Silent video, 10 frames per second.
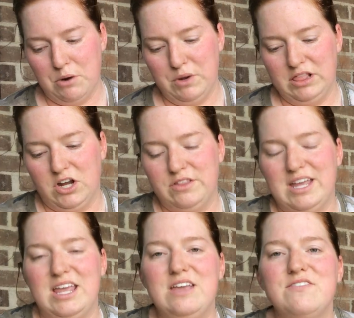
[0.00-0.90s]
but we learn
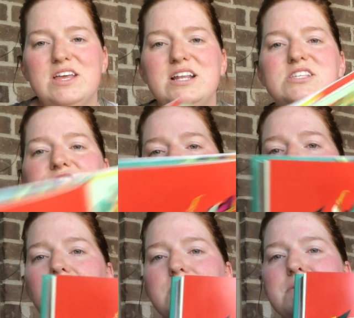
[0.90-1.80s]
that even
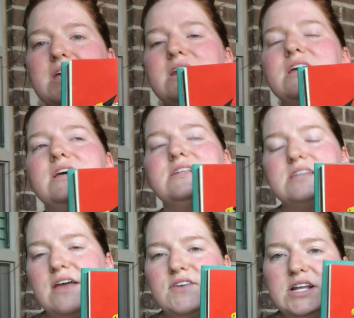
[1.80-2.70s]
Solomon,
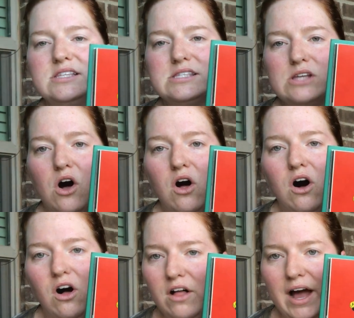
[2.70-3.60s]
David, and
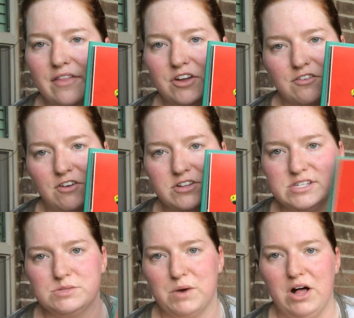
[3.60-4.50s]
Saul all had their faults
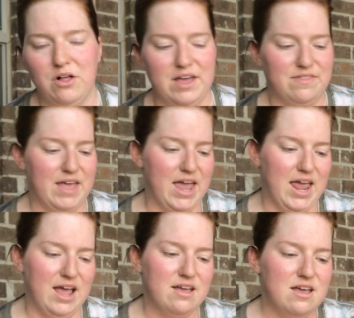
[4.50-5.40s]
as well, and
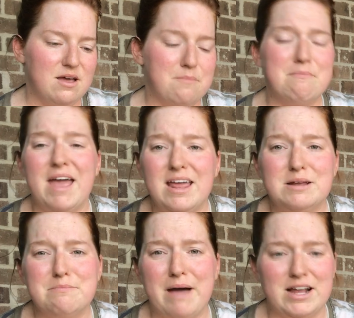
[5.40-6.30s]
they
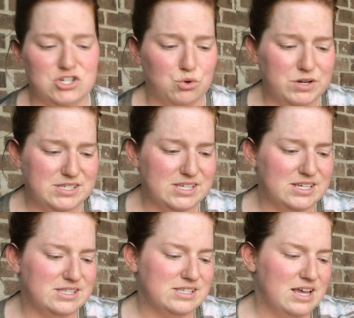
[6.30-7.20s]
made bad
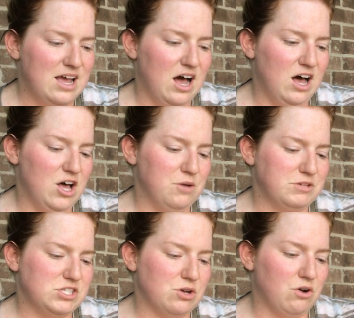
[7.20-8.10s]
choices.
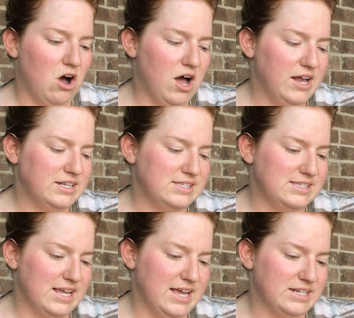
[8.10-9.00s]
So God
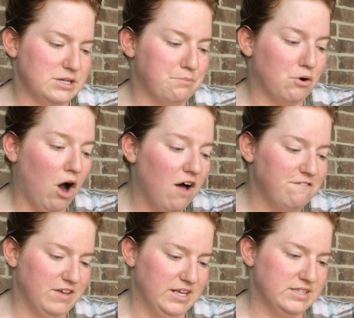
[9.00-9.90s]
sent
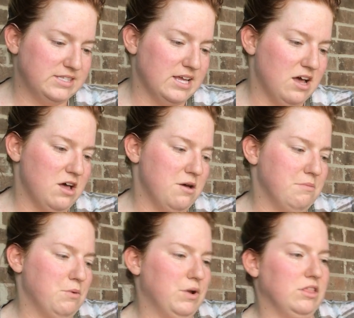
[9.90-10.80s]
prophets,
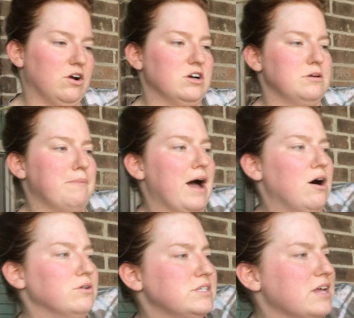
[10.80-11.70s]
and we learned
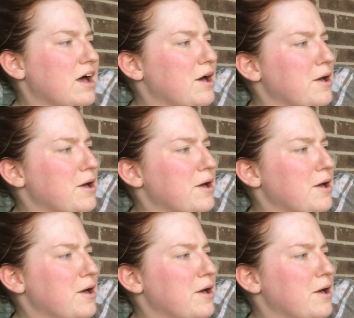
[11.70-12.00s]
about